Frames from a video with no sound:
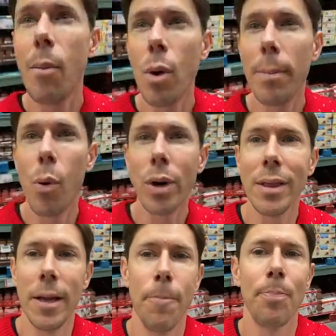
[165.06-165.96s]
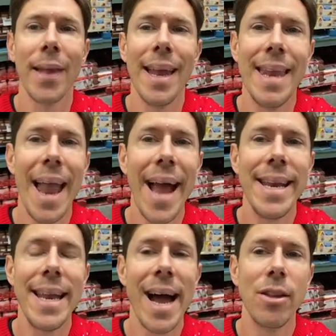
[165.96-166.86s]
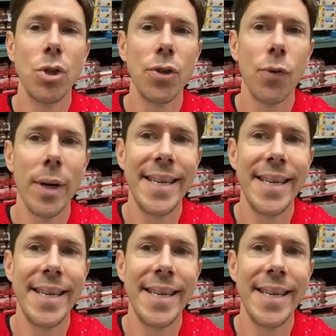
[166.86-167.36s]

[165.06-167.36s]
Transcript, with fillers: More importantly, nine dollars for a